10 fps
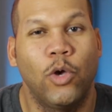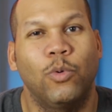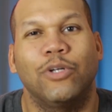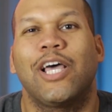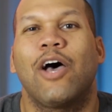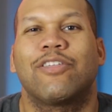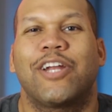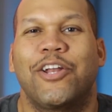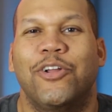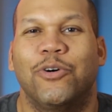Well, now that
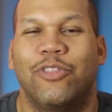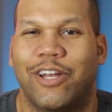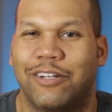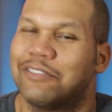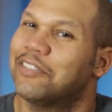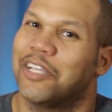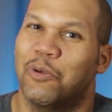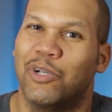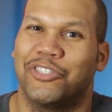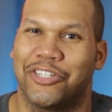I know that
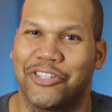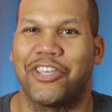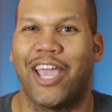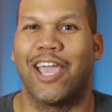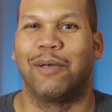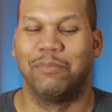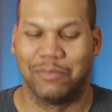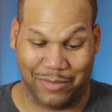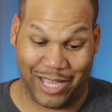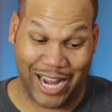it wasn't a
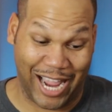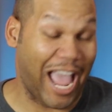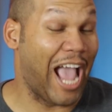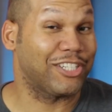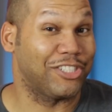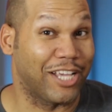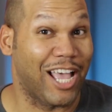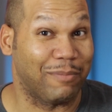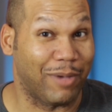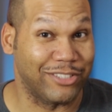scam and I actually
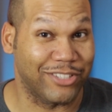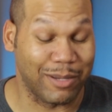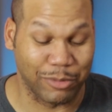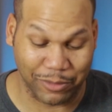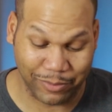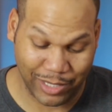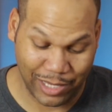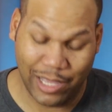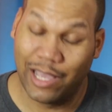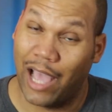got my saber,
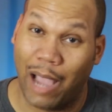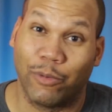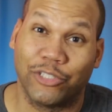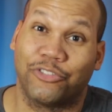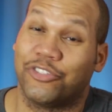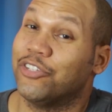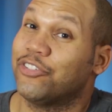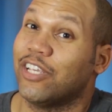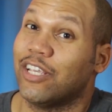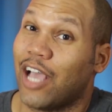I'm interested to
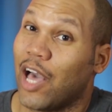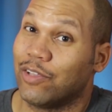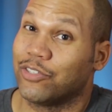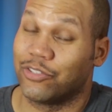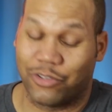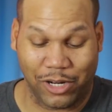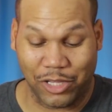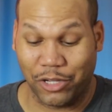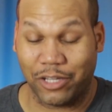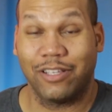see how this is going to
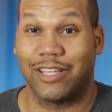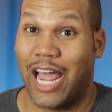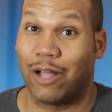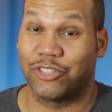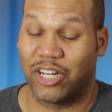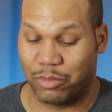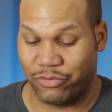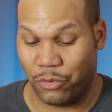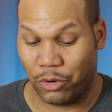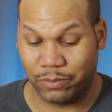look and how it's going to
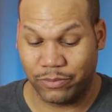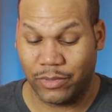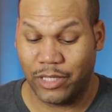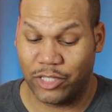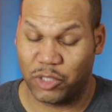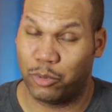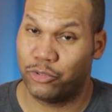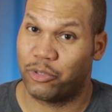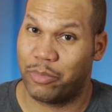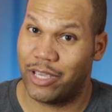perform. It's
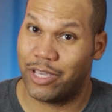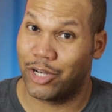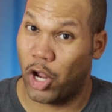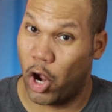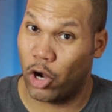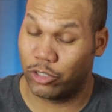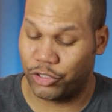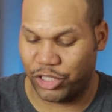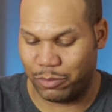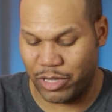supposed to be an
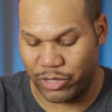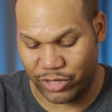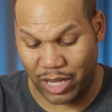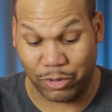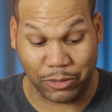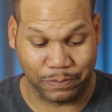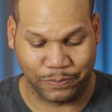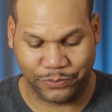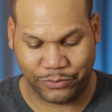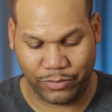RGB saber.
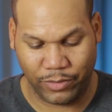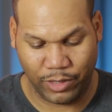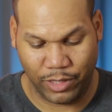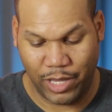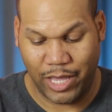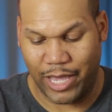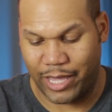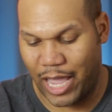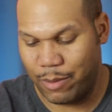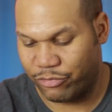It
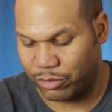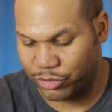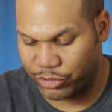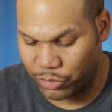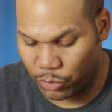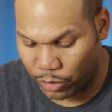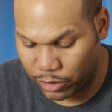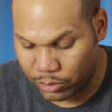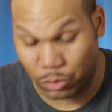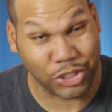came from a
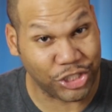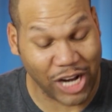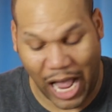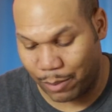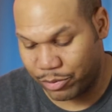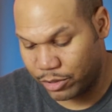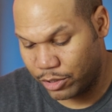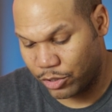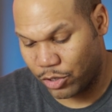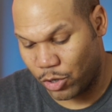store or shop
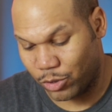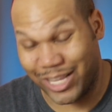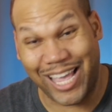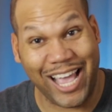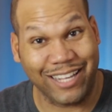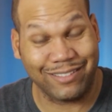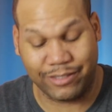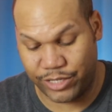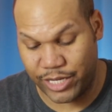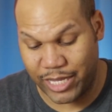called
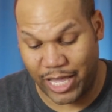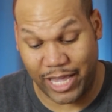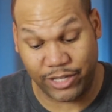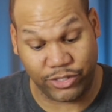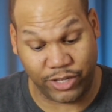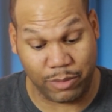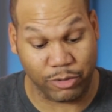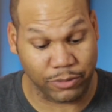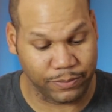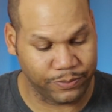STK Saber.